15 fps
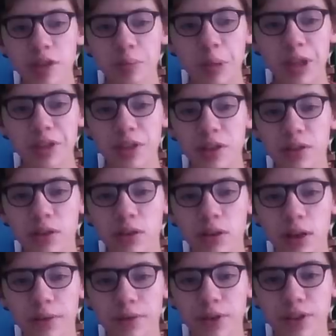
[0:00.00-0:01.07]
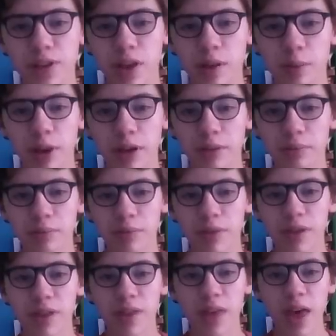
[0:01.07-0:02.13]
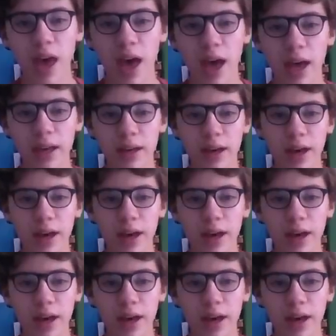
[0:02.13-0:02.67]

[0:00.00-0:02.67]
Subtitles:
that's basically all I have to say about that.